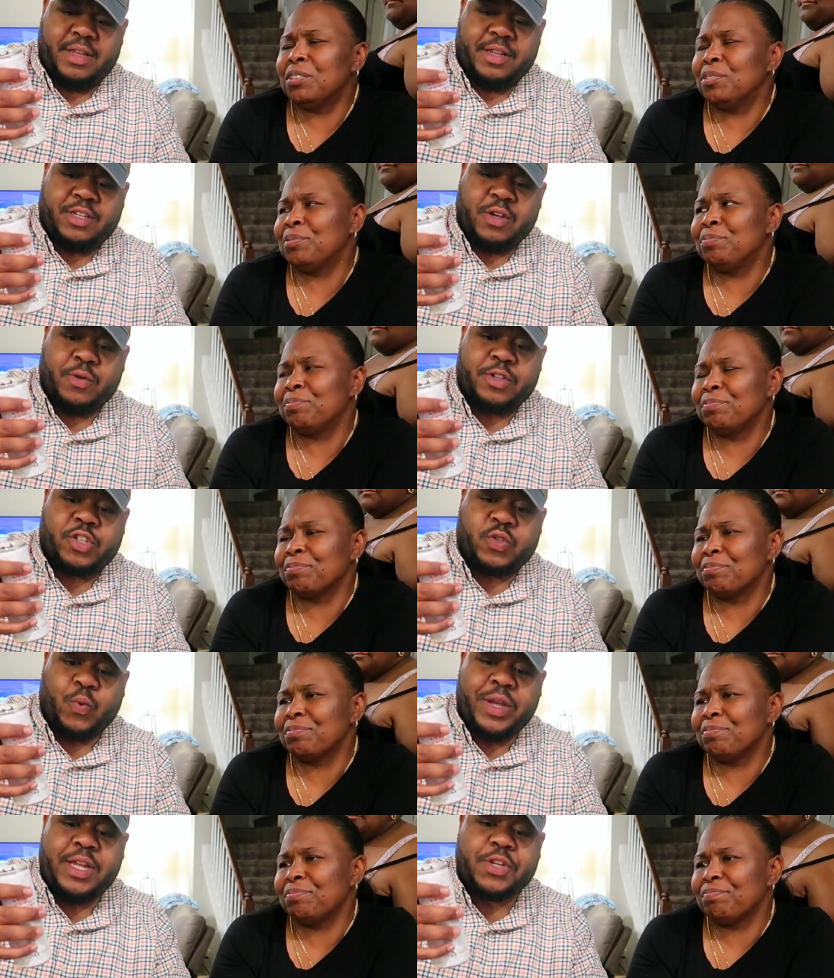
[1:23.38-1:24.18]
Speaker 1: So
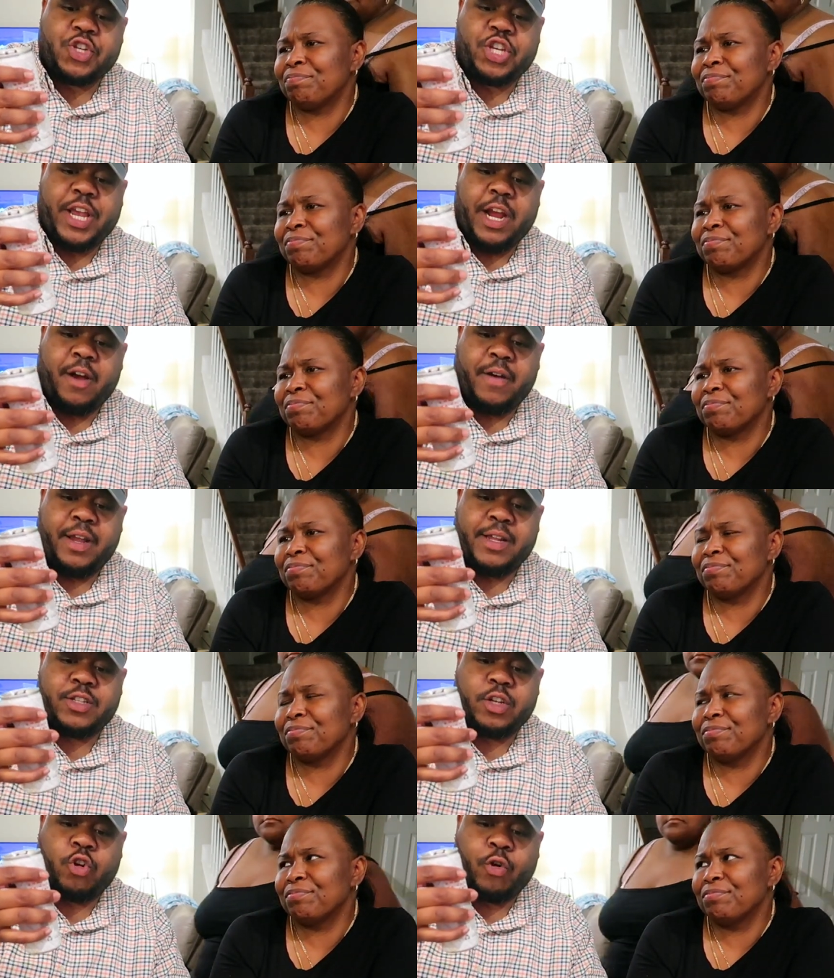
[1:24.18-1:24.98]
sweet cherry
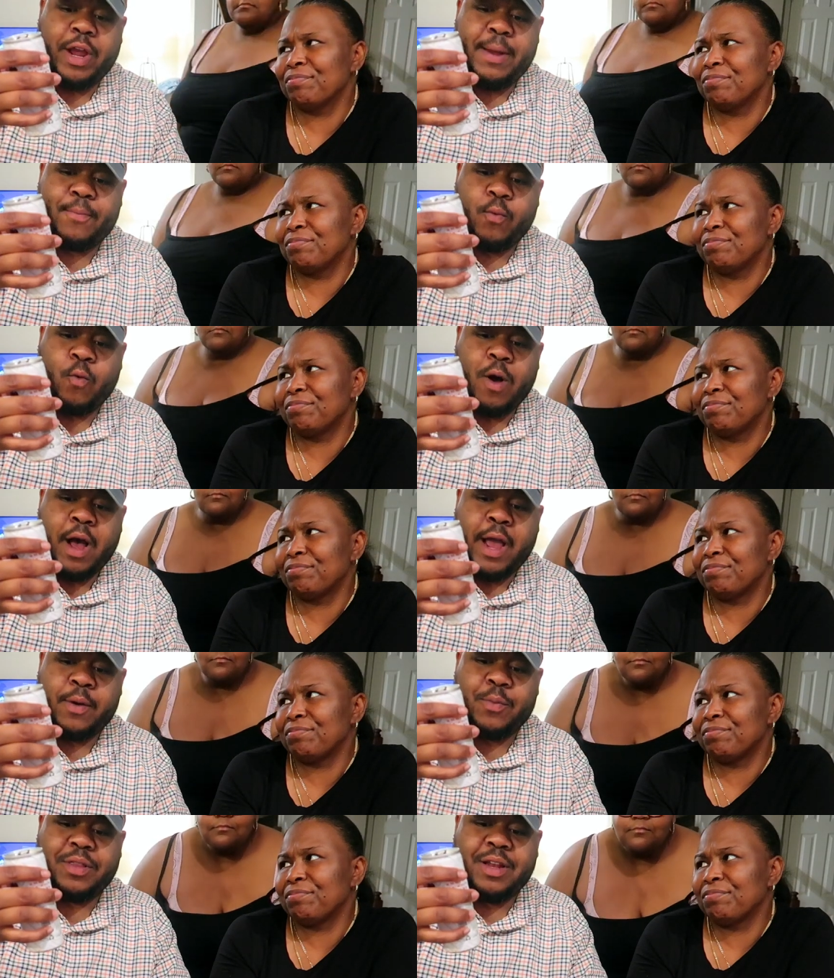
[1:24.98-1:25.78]
is grape
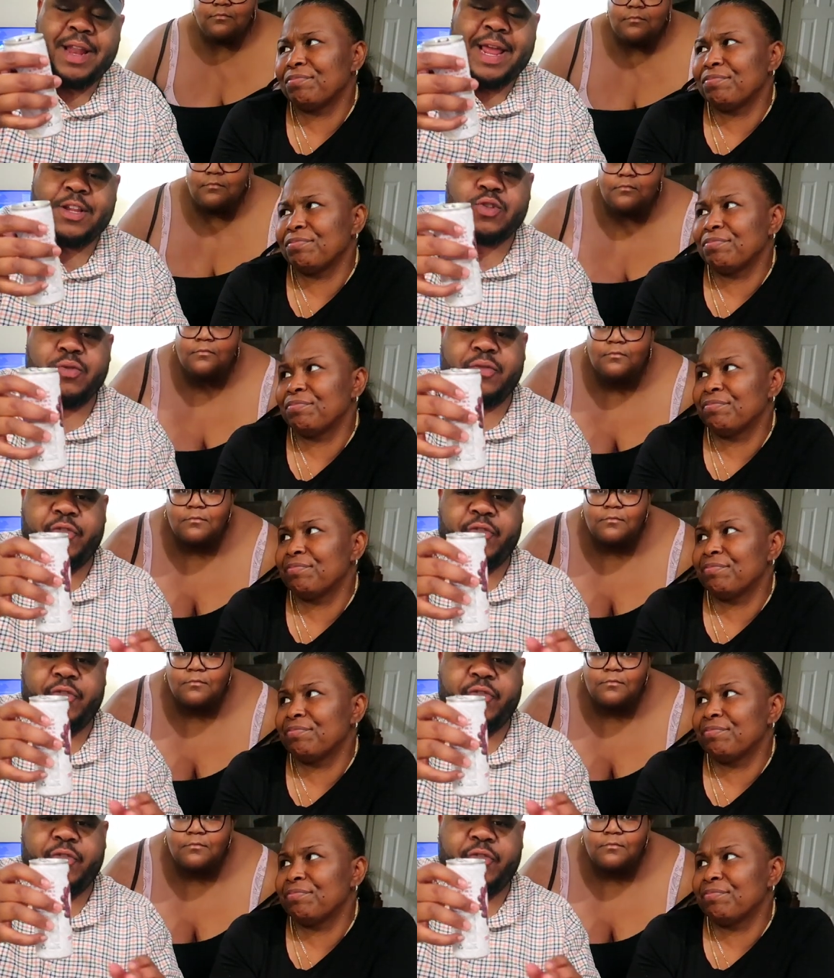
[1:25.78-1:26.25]
wine with natural